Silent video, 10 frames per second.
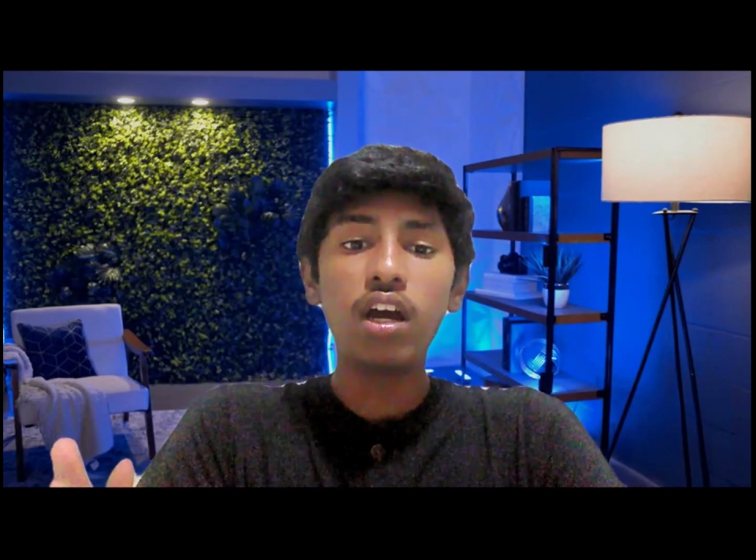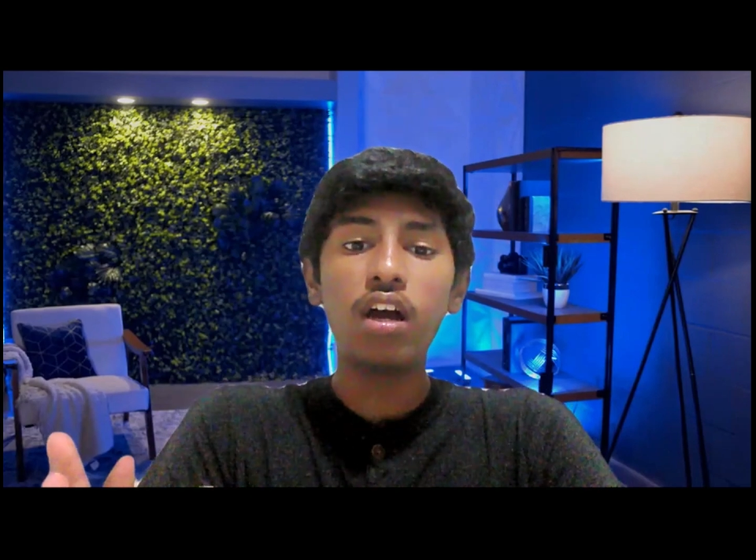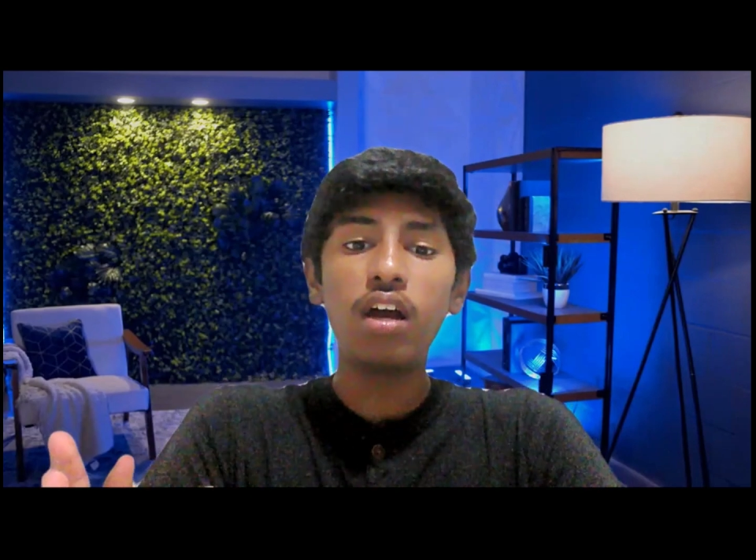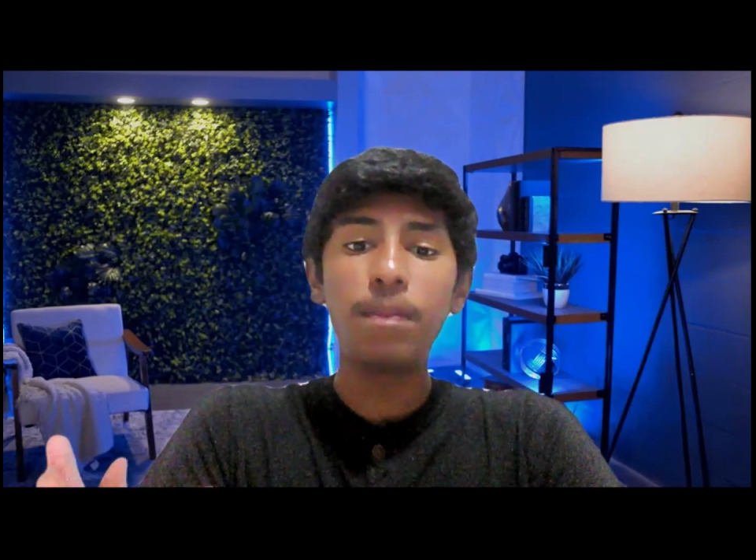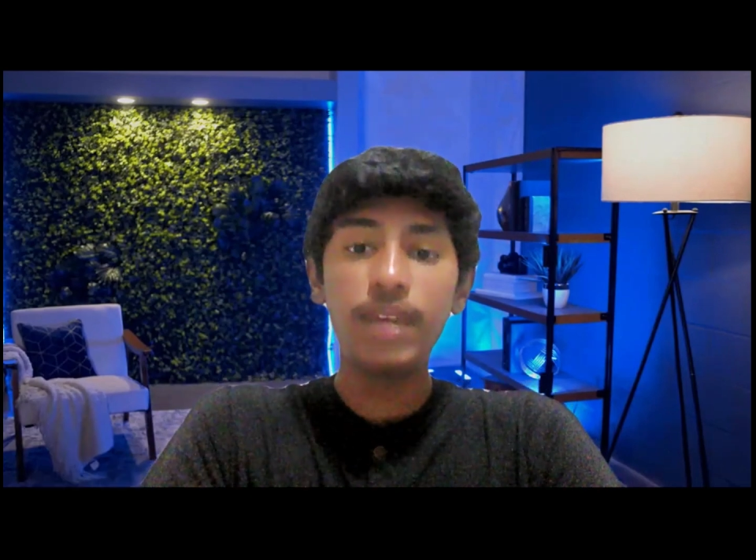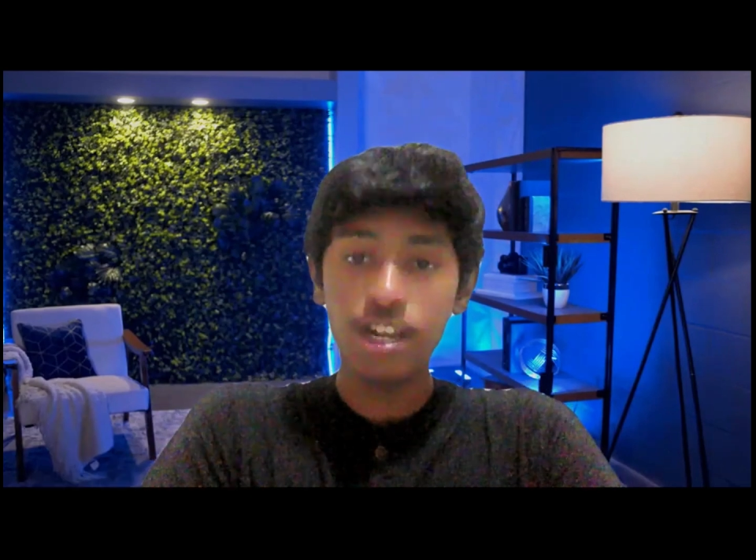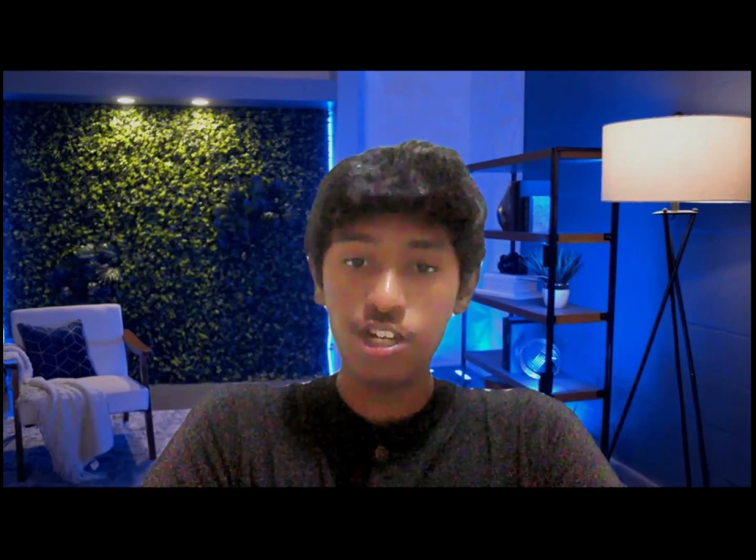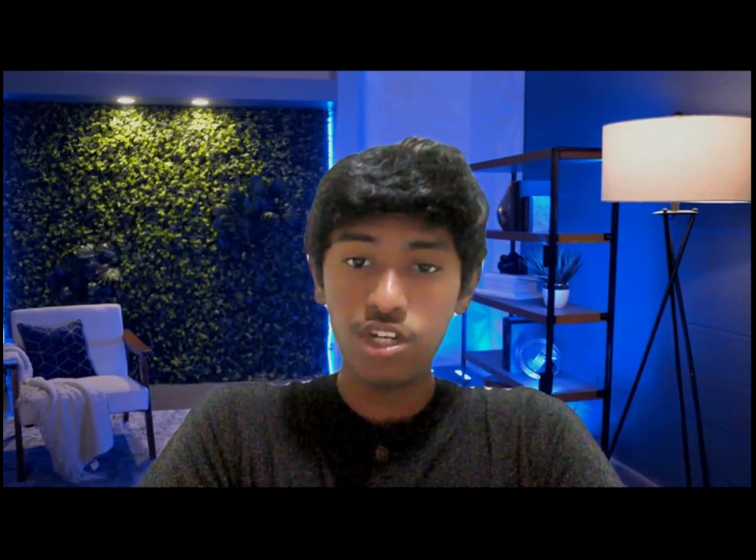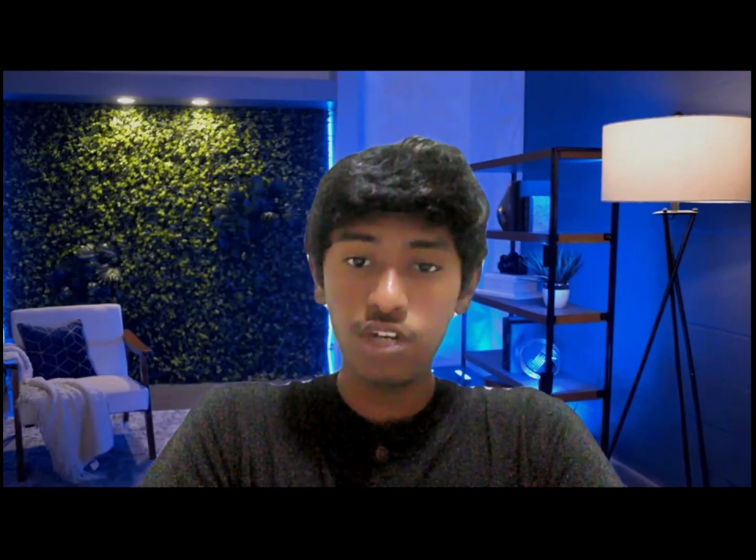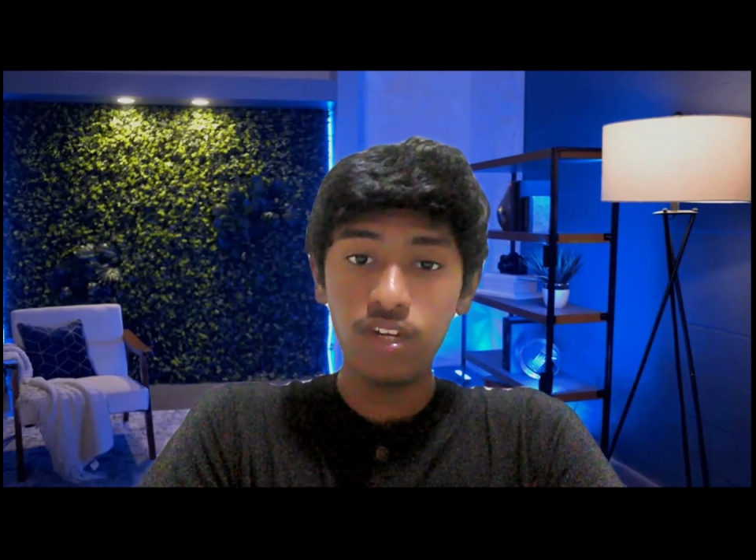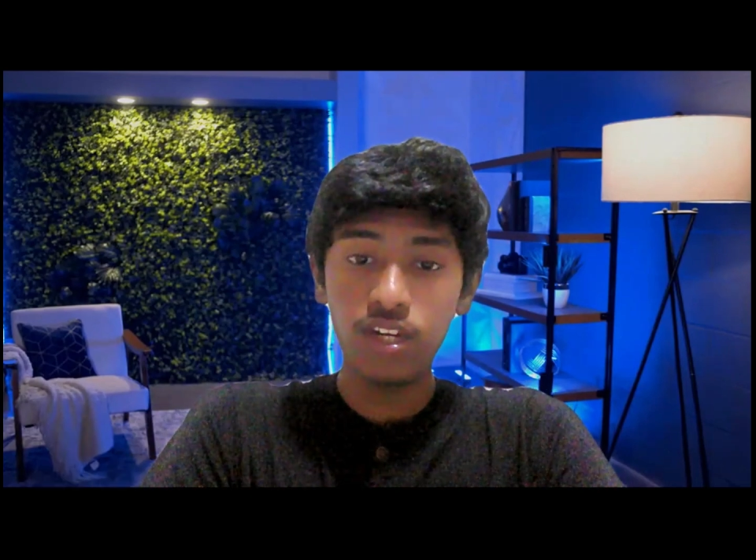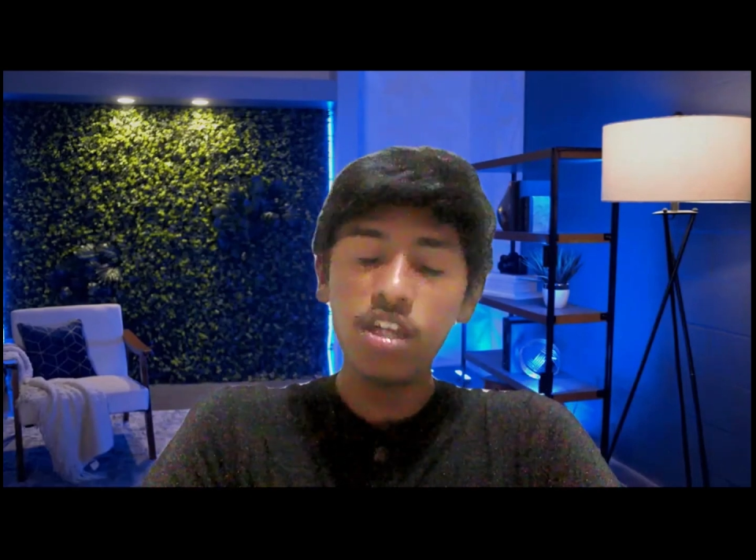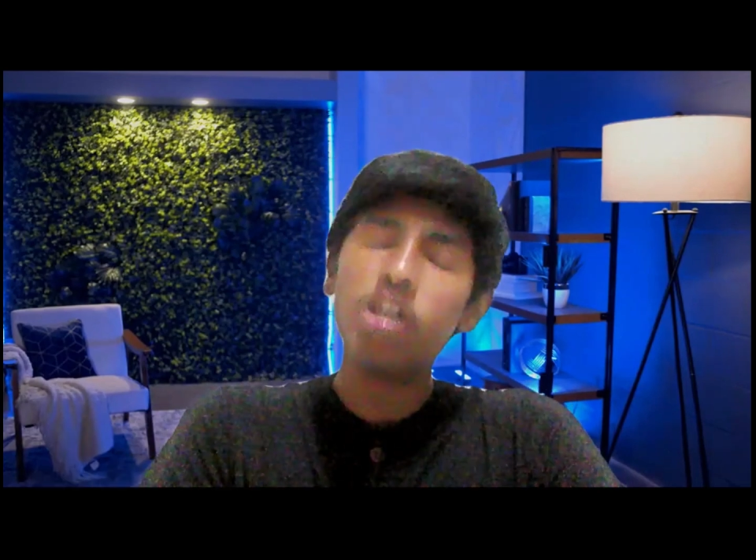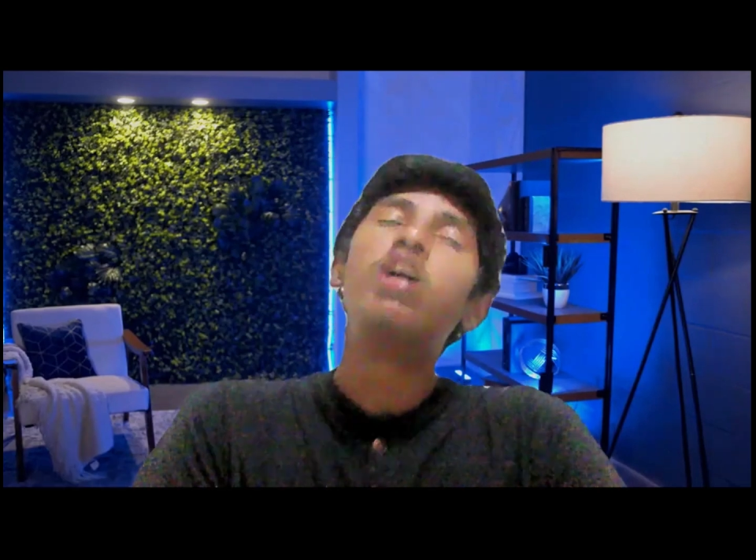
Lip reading: a PHEV,